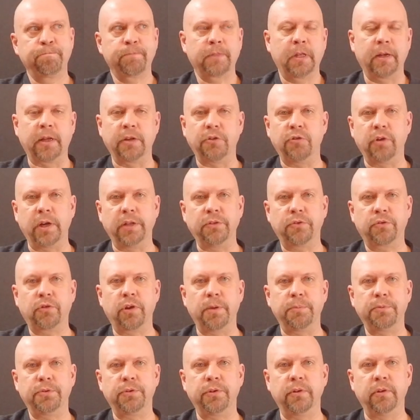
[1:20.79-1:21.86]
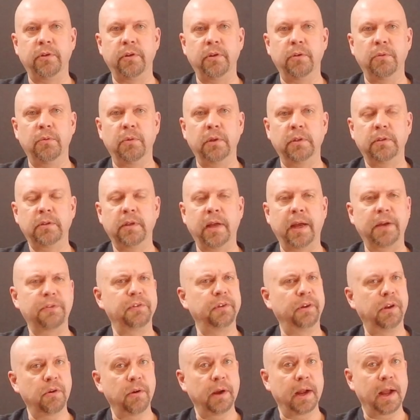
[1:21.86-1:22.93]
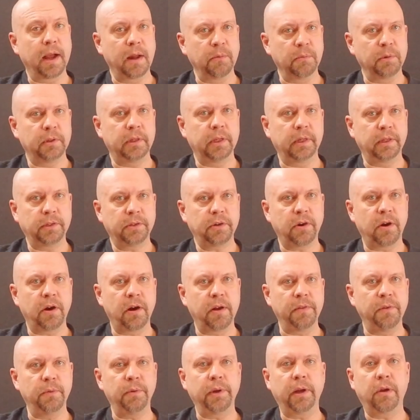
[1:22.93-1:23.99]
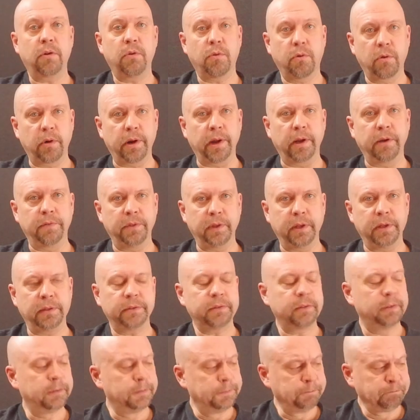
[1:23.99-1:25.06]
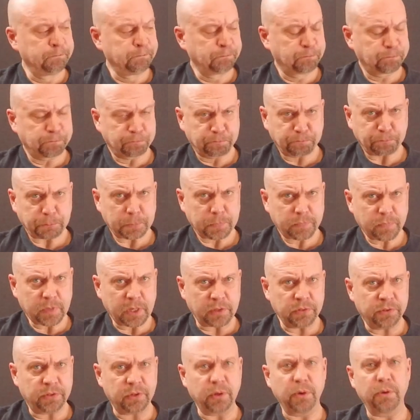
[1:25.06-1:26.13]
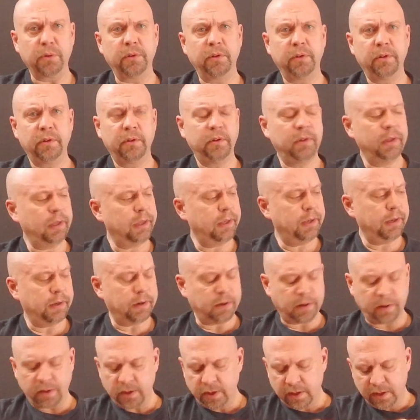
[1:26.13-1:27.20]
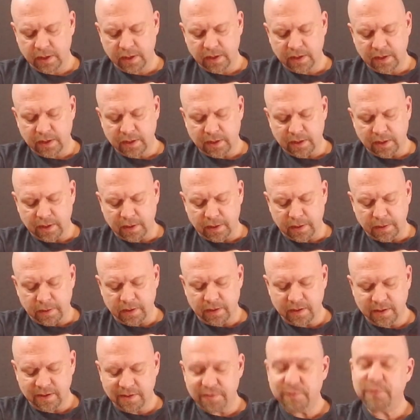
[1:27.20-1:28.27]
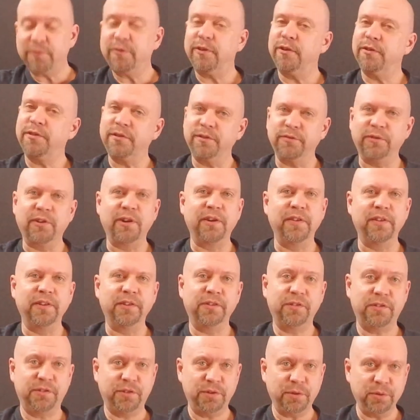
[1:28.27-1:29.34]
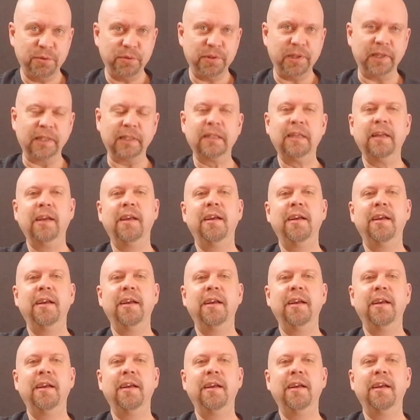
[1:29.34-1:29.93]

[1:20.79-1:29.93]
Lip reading: like a transcription or what's actually going on with the guitar on the recording of this. So here, first of all, this tuning